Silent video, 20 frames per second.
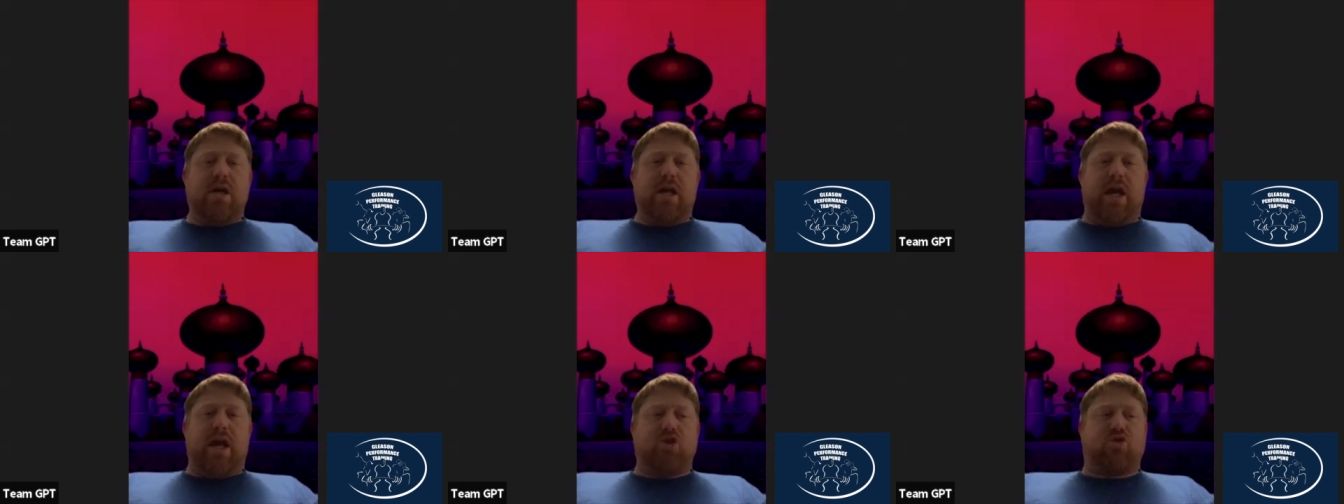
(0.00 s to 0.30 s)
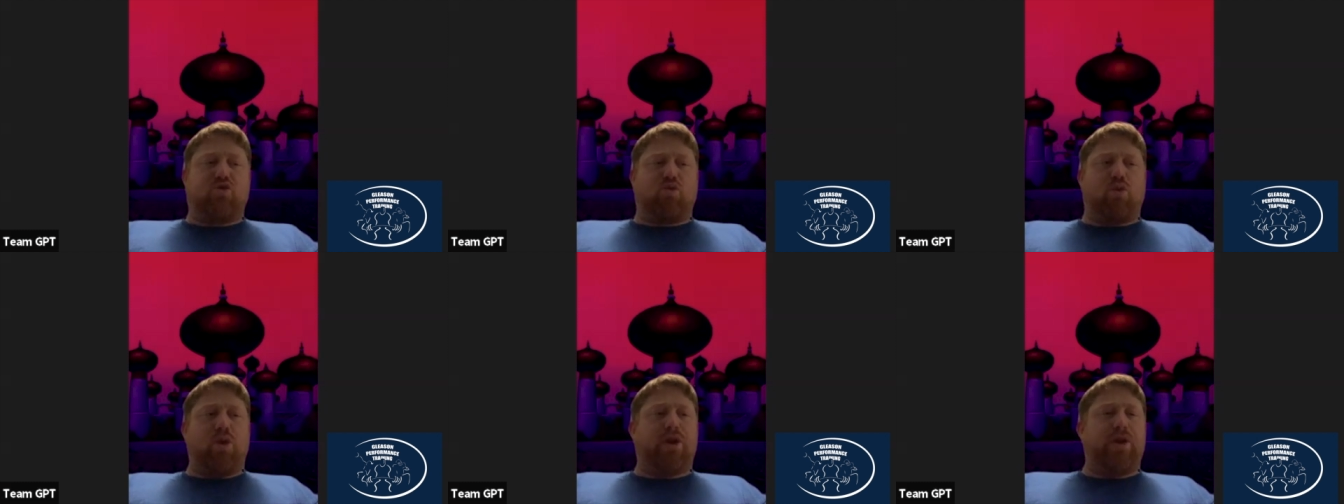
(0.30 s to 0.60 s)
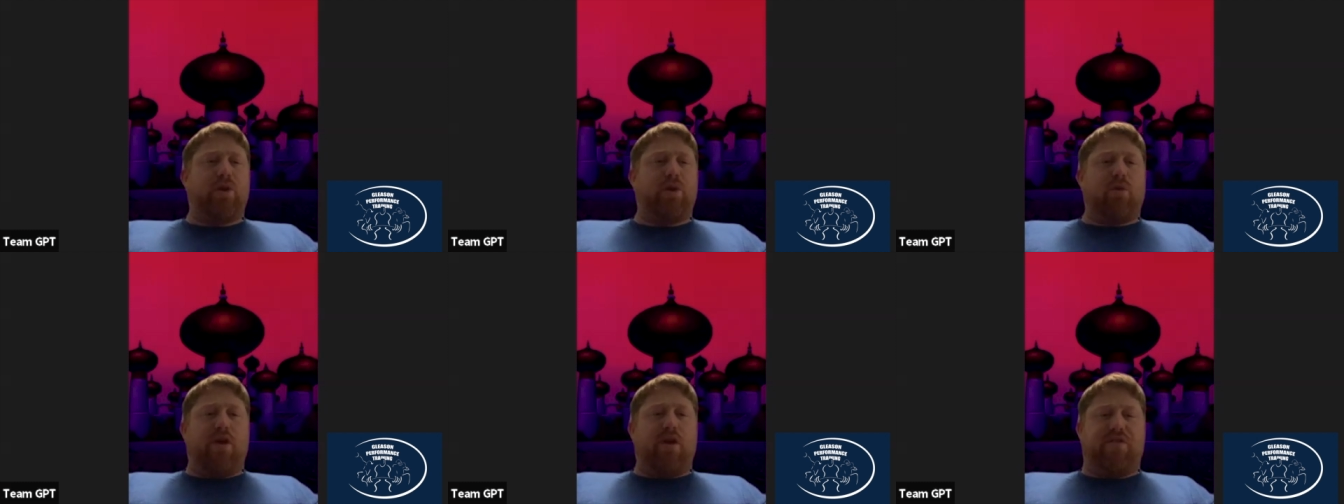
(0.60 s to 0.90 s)
it's
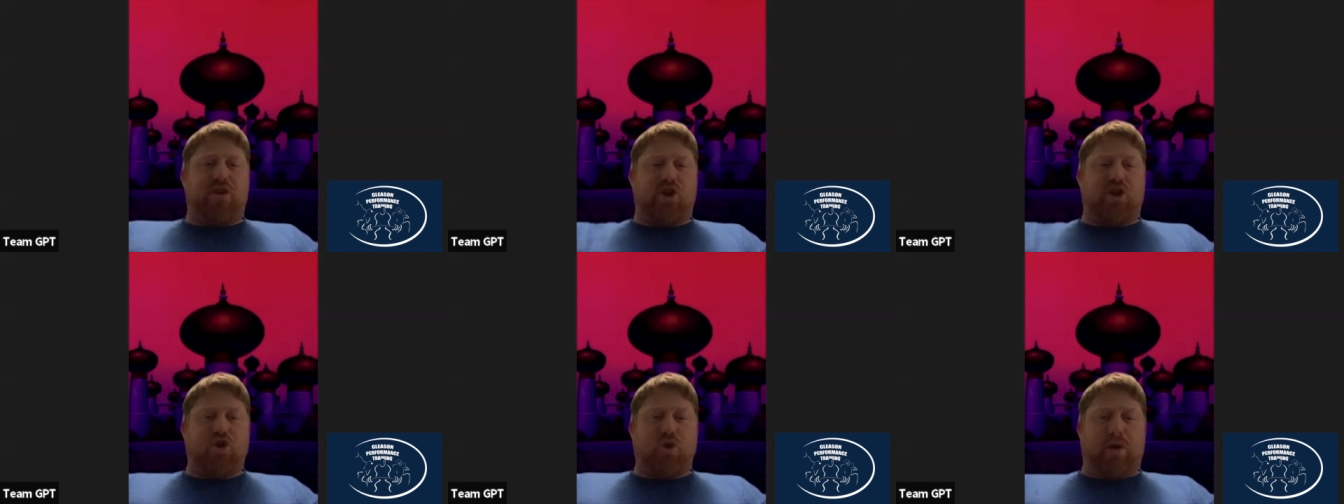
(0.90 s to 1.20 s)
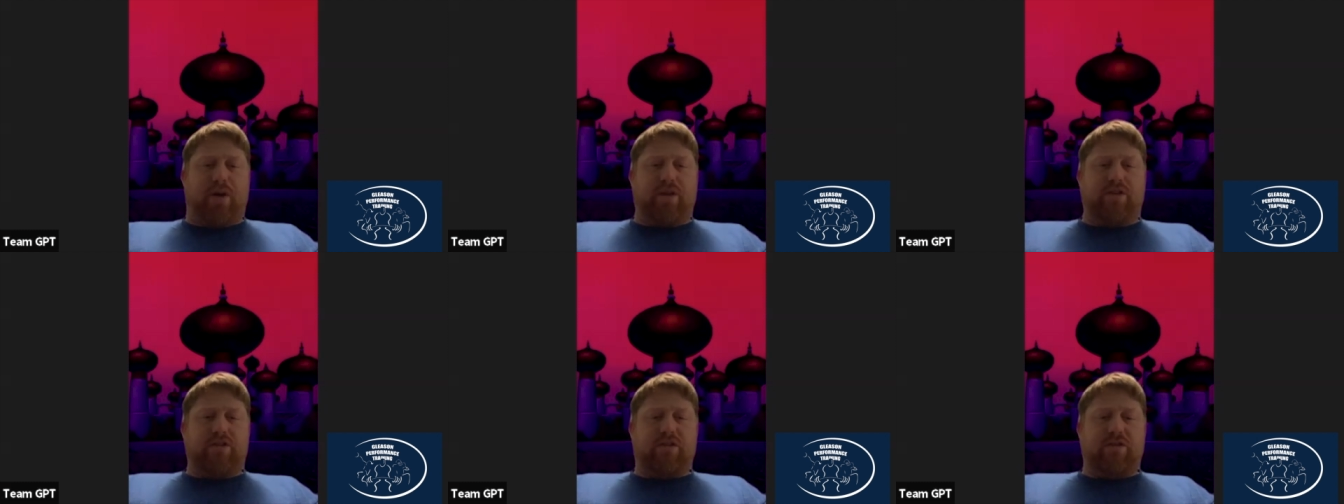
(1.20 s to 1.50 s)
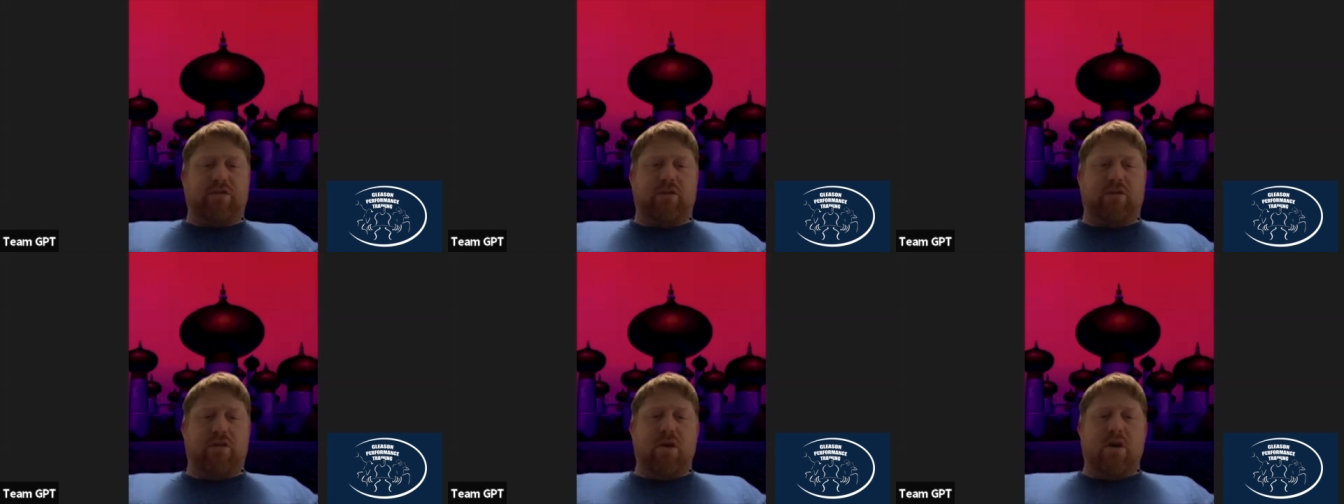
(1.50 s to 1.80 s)
really rough on the
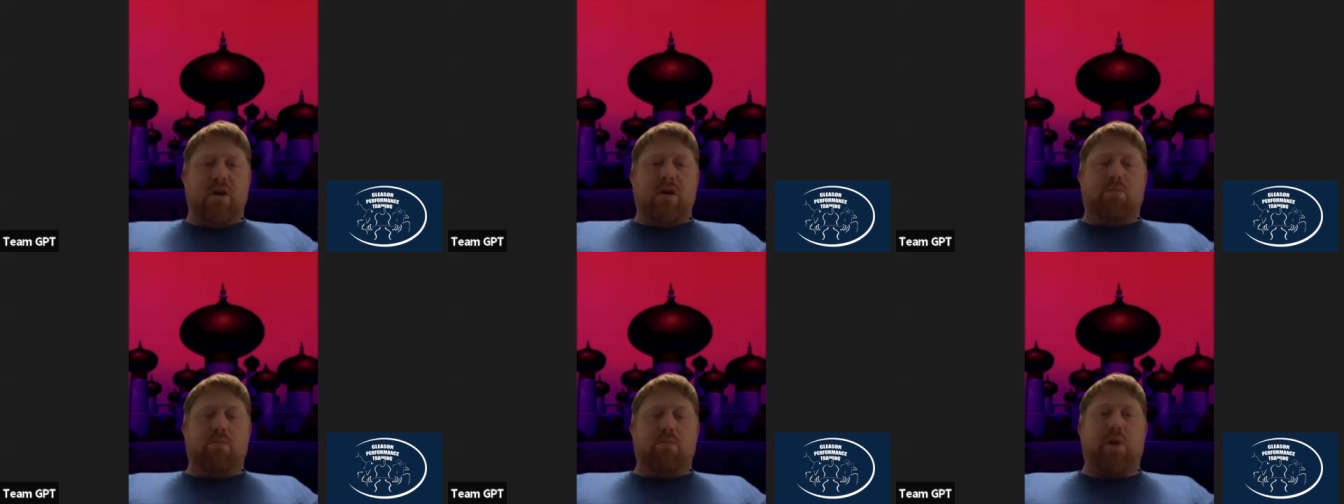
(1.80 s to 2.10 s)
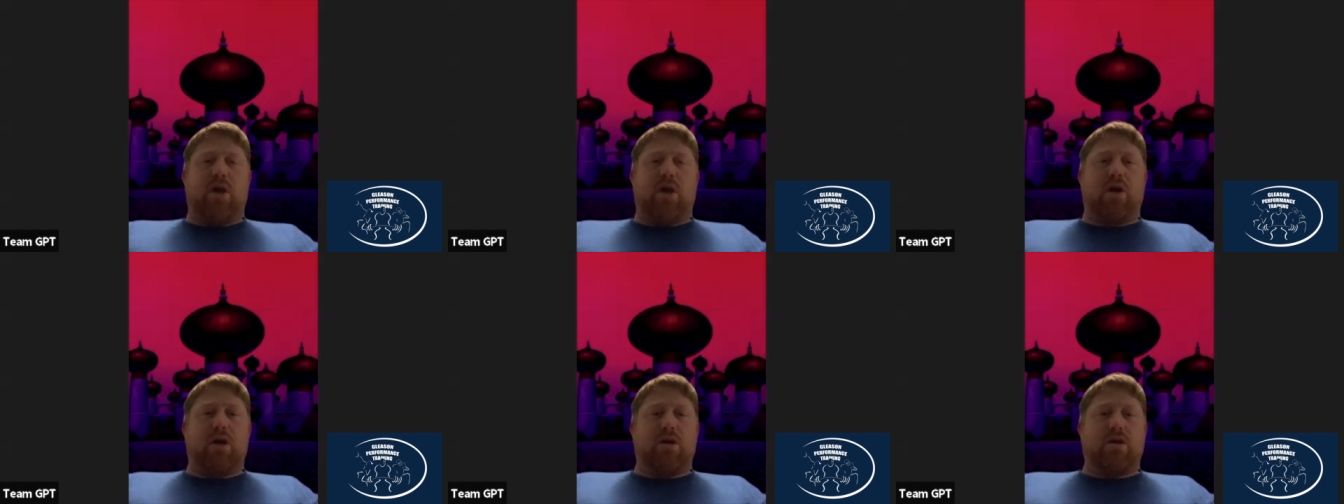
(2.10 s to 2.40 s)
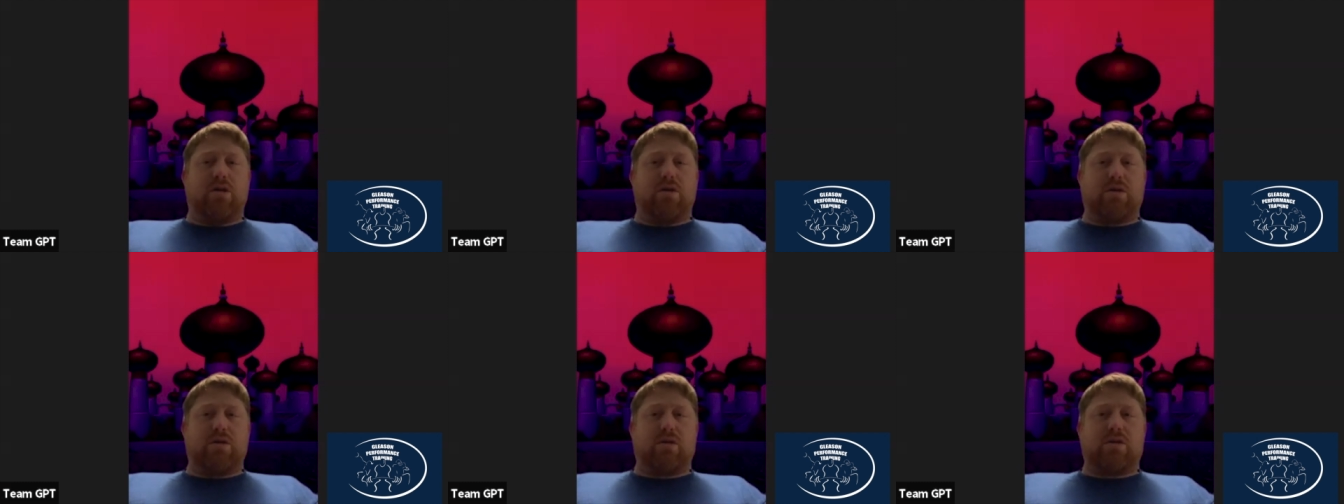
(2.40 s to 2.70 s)
joints
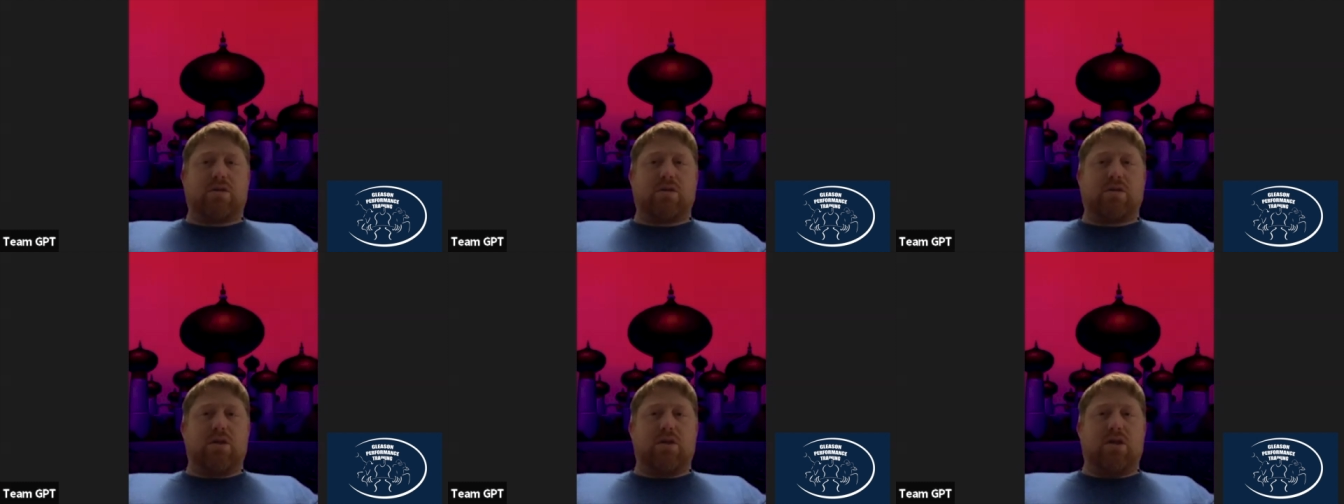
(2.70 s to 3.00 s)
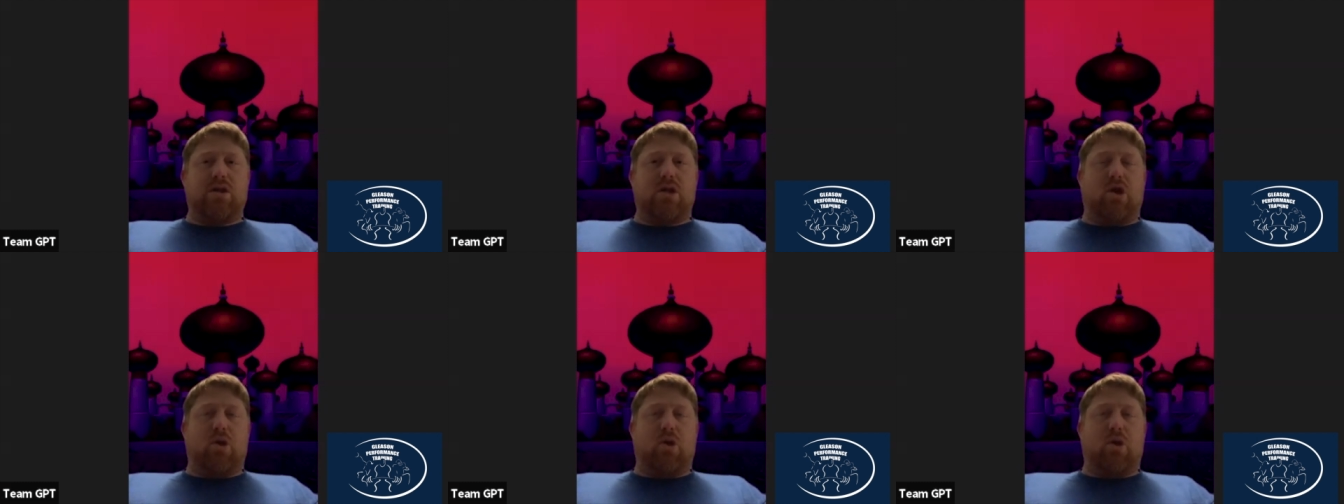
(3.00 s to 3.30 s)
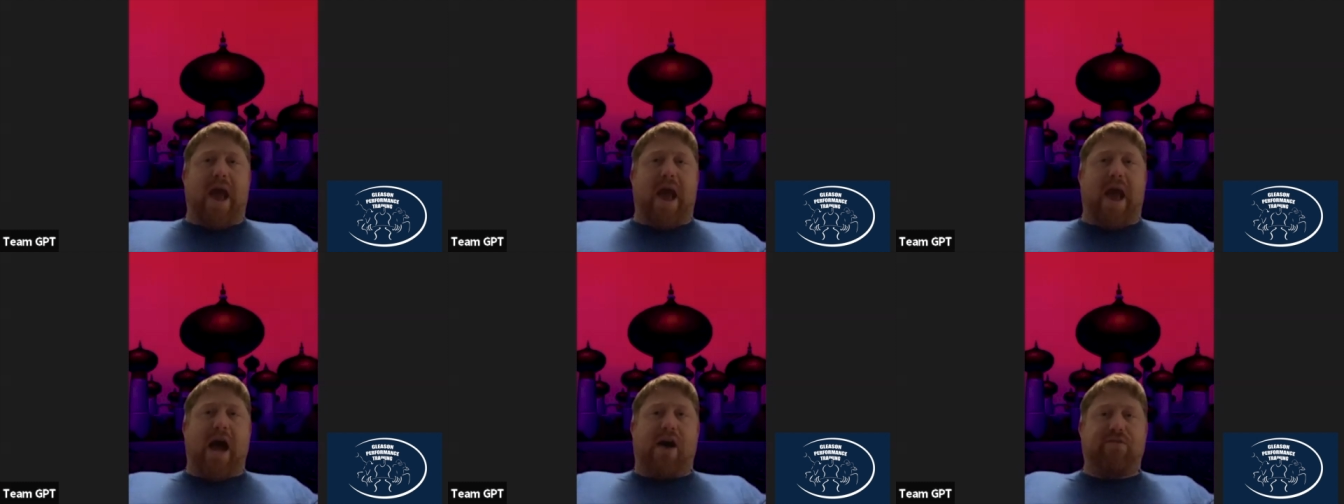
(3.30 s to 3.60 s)
because you
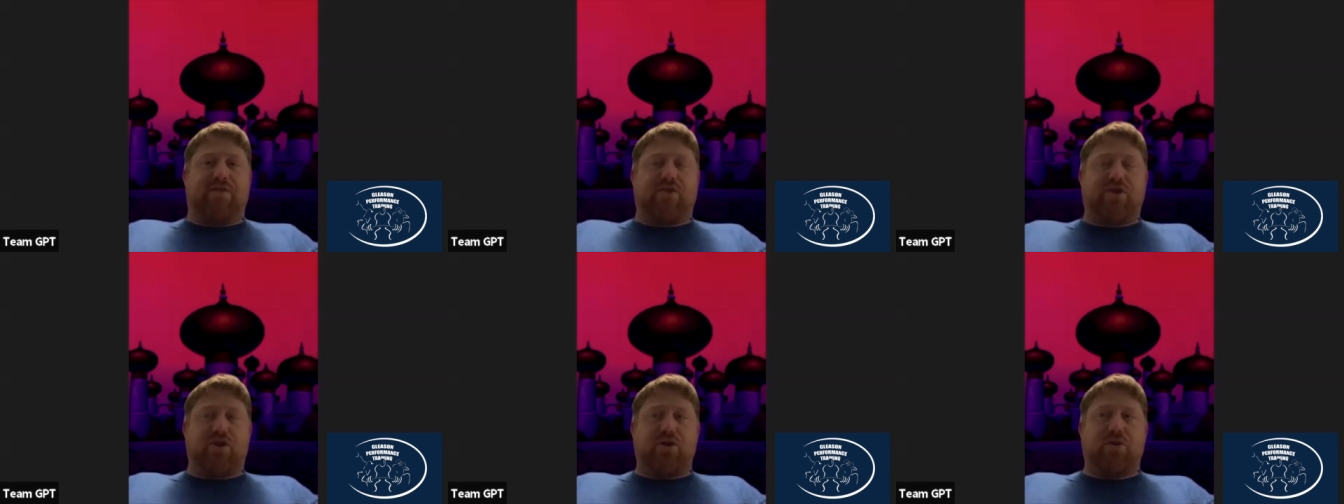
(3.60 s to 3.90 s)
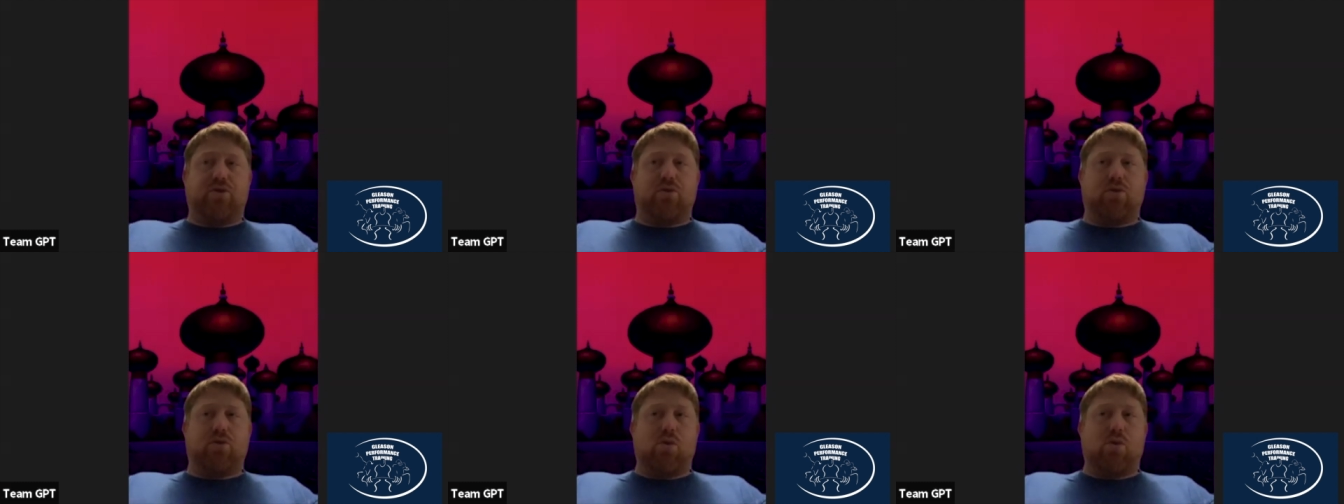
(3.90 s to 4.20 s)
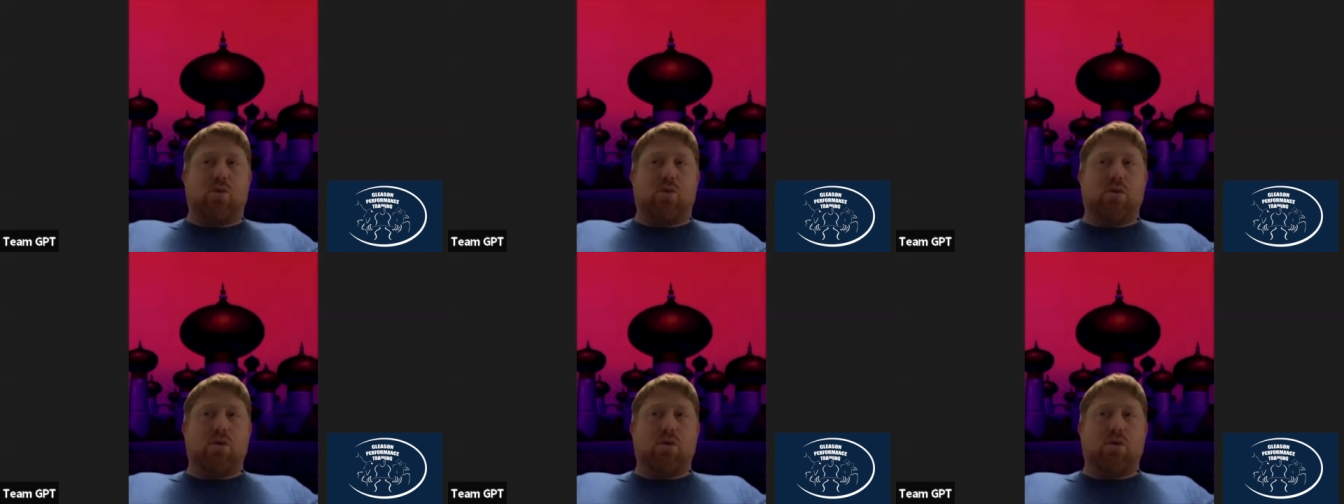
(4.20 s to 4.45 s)
have to